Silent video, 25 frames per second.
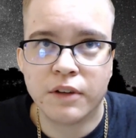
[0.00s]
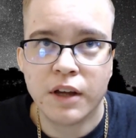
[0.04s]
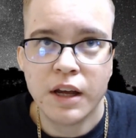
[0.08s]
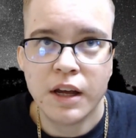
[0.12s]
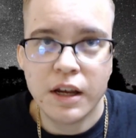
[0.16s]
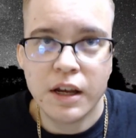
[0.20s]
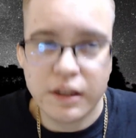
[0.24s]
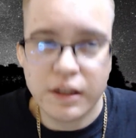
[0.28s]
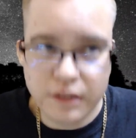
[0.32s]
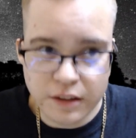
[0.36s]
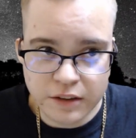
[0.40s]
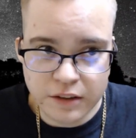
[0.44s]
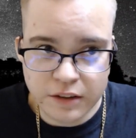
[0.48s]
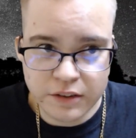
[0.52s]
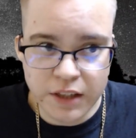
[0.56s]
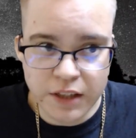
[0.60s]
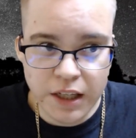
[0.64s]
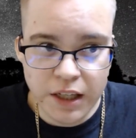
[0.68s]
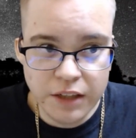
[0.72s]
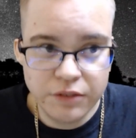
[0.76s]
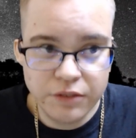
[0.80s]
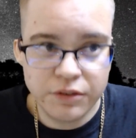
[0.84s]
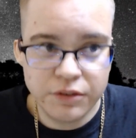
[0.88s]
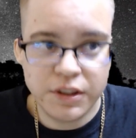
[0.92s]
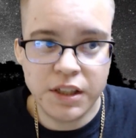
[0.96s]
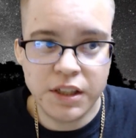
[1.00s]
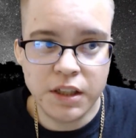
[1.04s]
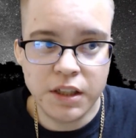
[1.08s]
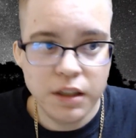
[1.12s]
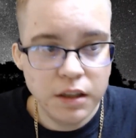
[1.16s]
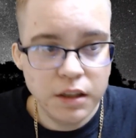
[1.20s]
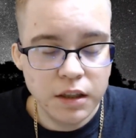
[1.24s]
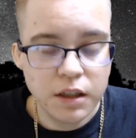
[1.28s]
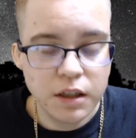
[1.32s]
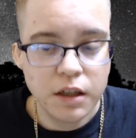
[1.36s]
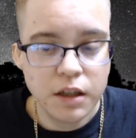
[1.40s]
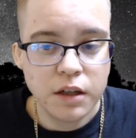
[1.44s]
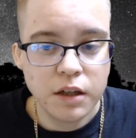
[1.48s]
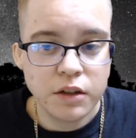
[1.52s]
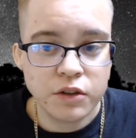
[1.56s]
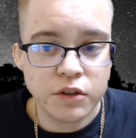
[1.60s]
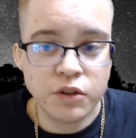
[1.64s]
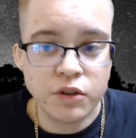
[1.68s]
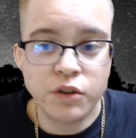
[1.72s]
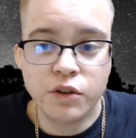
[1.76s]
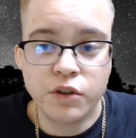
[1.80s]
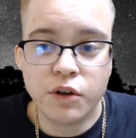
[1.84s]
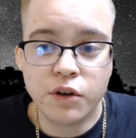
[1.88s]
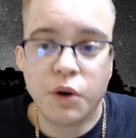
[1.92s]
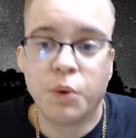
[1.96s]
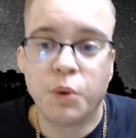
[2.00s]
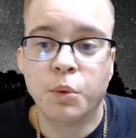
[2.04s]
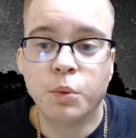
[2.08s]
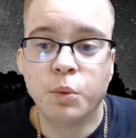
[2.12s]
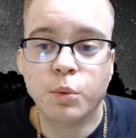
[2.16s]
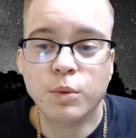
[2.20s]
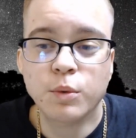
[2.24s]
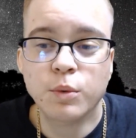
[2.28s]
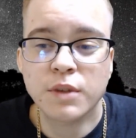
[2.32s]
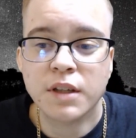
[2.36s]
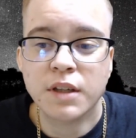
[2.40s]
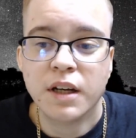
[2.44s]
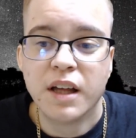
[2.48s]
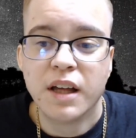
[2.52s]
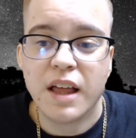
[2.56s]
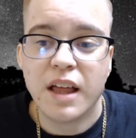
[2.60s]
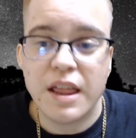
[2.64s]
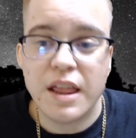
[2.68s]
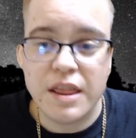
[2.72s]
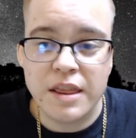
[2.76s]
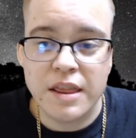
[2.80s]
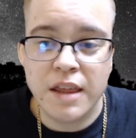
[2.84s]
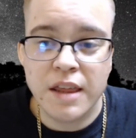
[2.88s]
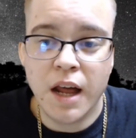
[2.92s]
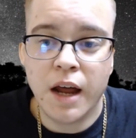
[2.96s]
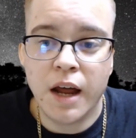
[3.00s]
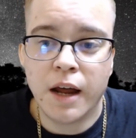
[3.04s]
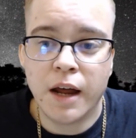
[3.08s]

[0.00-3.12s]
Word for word: the safety to know that